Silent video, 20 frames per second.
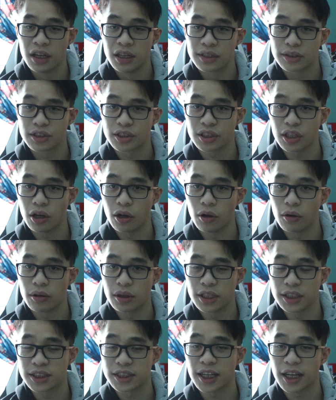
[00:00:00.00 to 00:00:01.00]
So
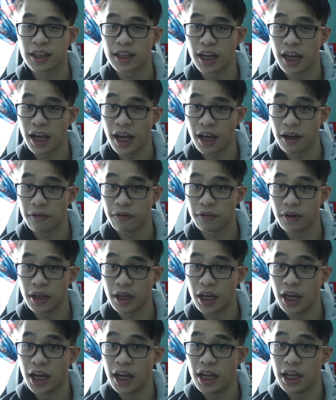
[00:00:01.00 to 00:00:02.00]
this deck that I have
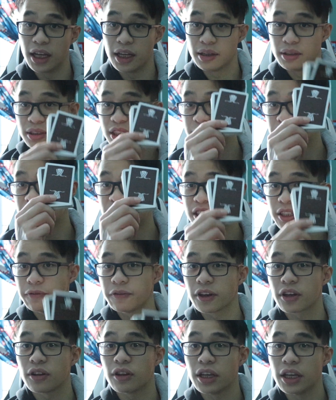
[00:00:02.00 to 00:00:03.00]

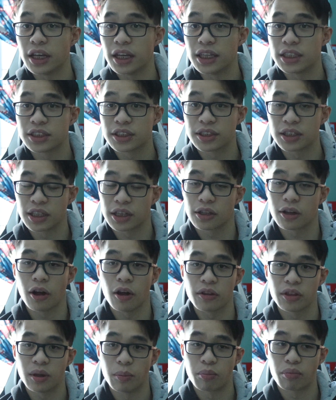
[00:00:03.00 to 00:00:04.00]
specifically is
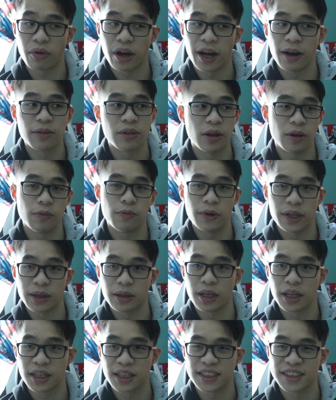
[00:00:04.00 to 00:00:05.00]
called the Brown Wynn
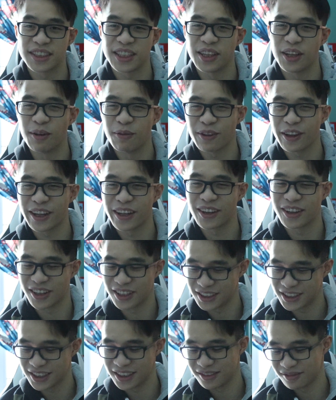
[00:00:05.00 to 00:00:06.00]
Casino Playing
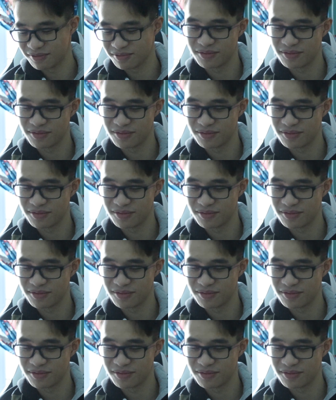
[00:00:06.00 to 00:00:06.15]
Cards.